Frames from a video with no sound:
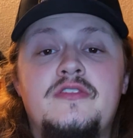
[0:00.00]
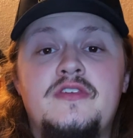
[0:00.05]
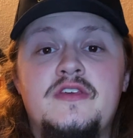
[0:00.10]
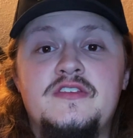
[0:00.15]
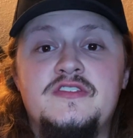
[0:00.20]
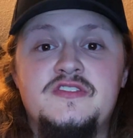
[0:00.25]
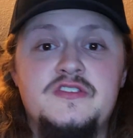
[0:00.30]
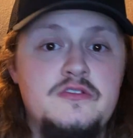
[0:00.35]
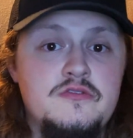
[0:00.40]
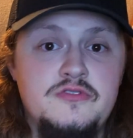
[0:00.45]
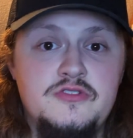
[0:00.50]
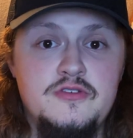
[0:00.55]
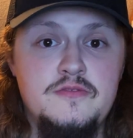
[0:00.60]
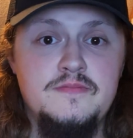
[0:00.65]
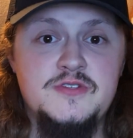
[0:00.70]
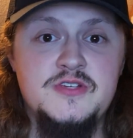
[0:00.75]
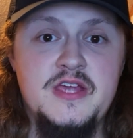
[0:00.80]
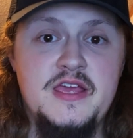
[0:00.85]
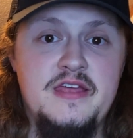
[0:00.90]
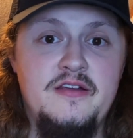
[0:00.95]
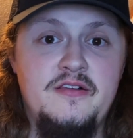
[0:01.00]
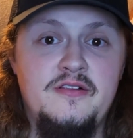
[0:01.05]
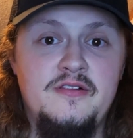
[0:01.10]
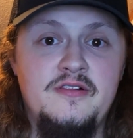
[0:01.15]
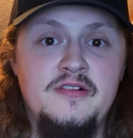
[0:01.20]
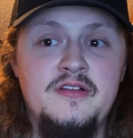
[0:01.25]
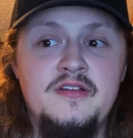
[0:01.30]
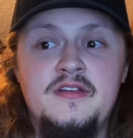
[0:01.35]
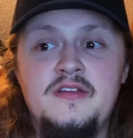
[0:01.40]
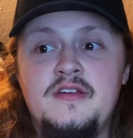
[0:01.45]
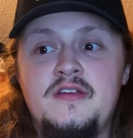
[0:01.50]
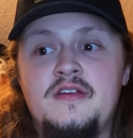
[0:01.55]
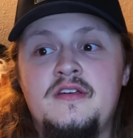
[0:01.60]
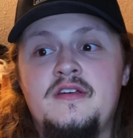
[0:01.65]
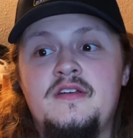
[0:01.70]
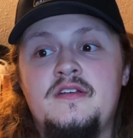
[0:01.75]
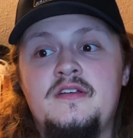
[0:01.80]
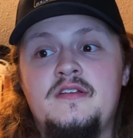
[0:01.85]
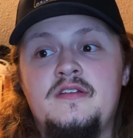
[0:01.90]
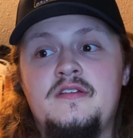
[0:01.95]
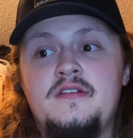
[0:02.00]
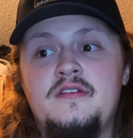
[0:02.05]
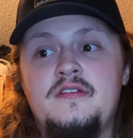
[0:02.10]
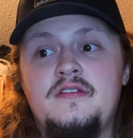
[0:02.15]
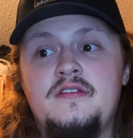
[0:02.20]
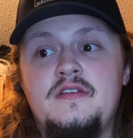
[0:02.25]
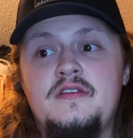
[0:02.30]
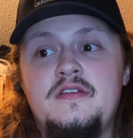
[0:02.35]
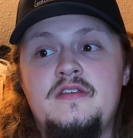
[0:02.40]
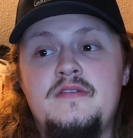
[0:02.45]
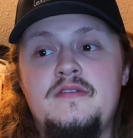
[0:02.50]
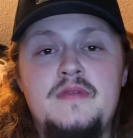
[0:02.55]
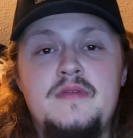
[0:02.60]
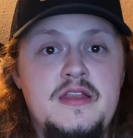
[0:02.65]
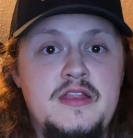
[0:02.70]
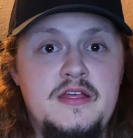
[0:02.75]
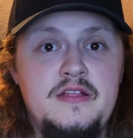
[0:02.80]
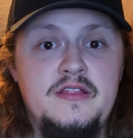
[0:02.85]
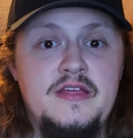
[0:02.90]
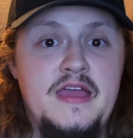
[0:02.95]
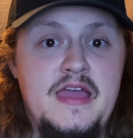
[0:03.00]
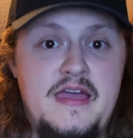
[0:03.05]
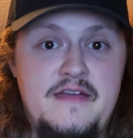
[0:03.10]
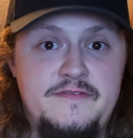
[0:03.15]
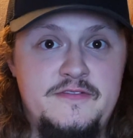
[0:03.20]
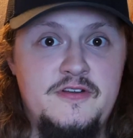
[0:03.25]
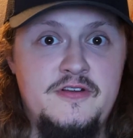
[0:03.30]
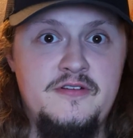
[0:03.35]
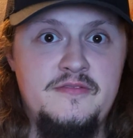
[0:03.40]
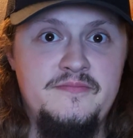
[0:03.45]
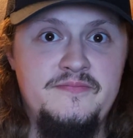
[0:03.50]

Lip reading: this YouTube channel immediately after.